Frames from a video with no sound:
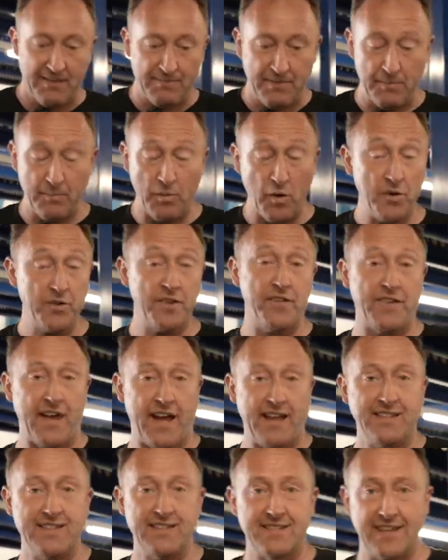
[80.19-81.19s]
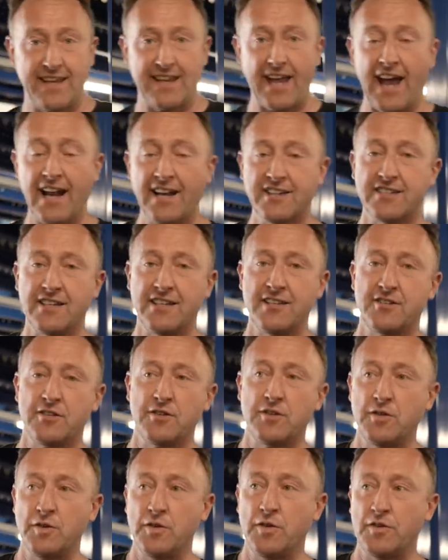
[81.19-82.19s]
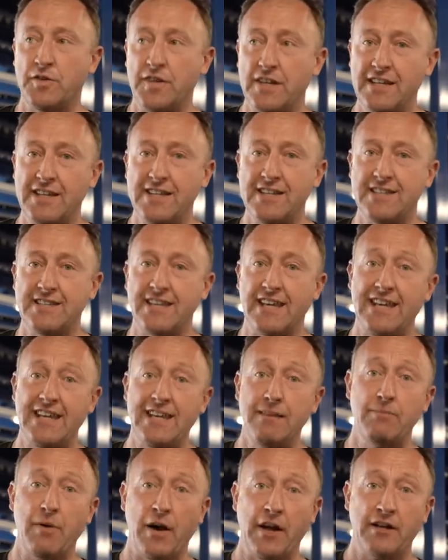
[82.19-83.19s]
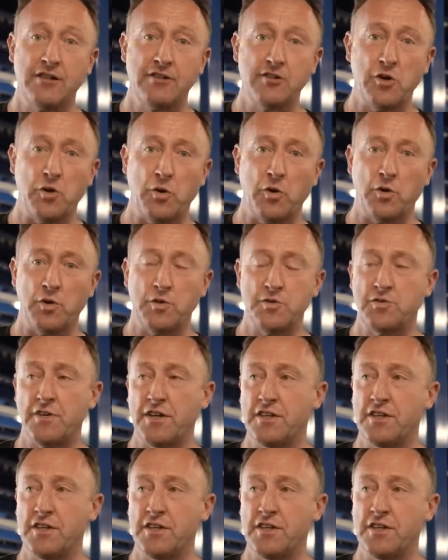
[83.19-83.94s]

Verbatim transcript: But more than that, they actually do these e-bike tours.